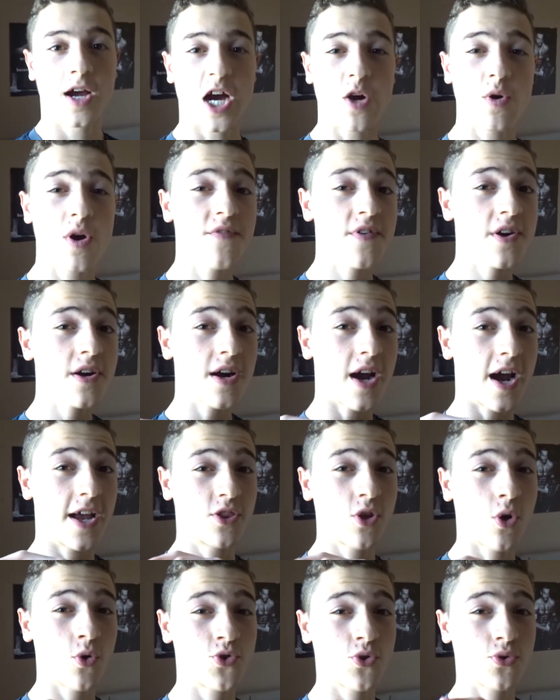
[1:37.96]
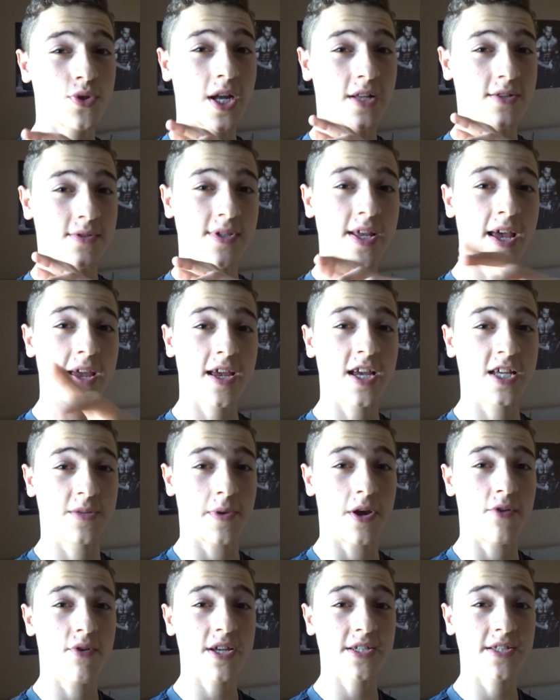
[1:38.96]
However, I told you that today is
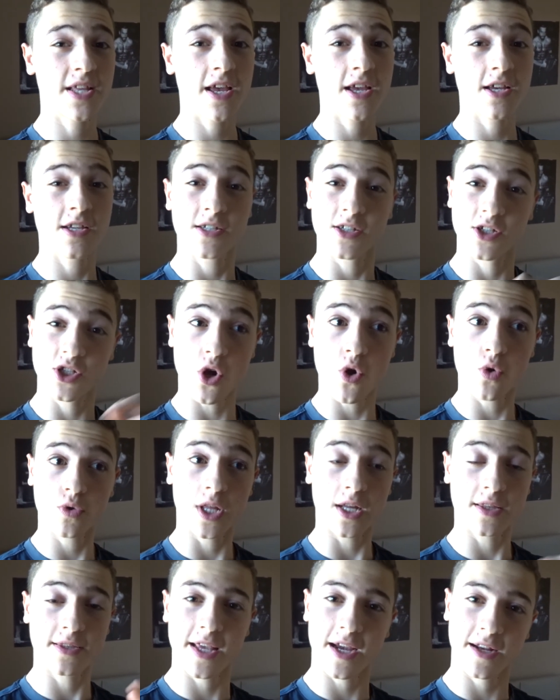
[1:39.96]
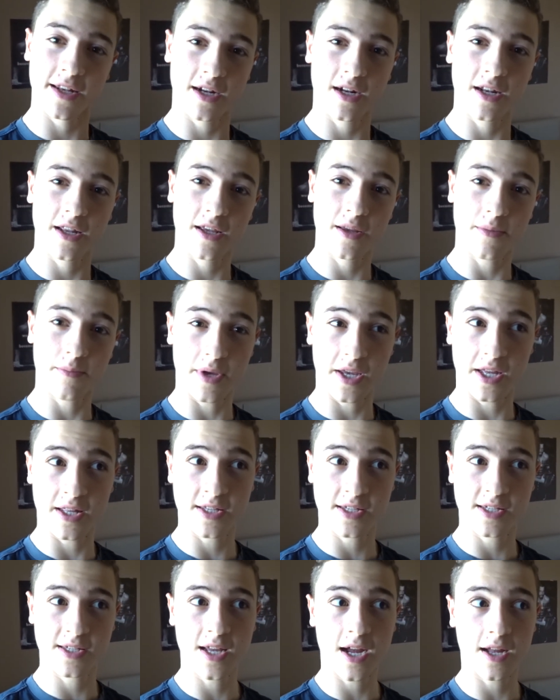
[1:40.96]
my rest day, so that technically
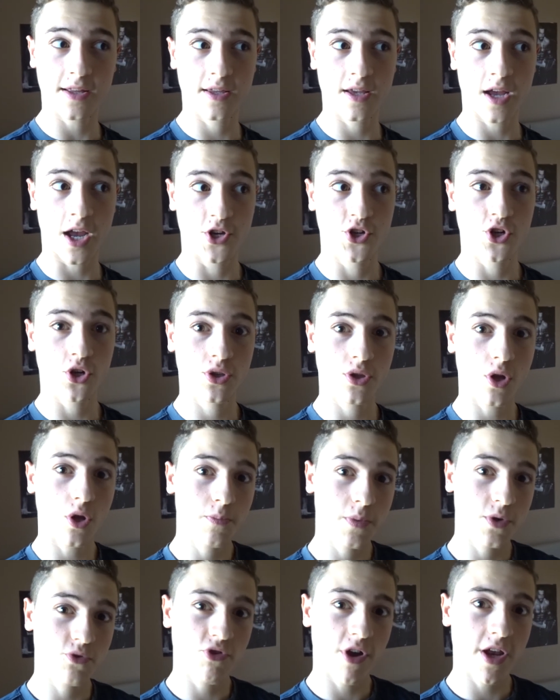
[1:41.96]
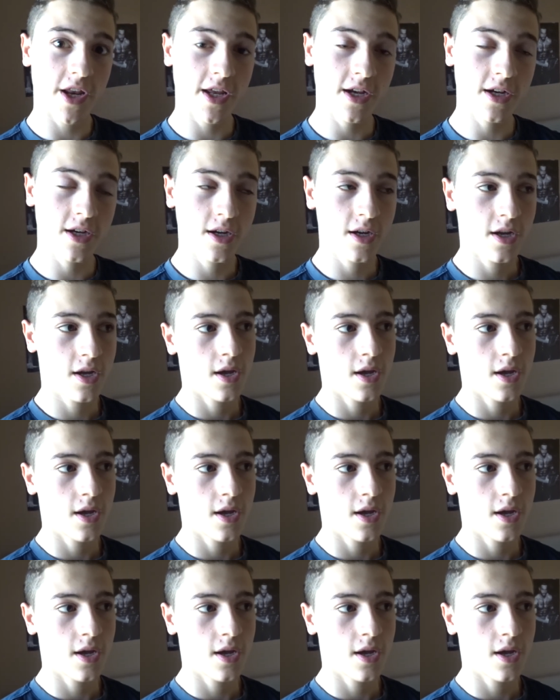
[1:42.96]
means that I should not be training,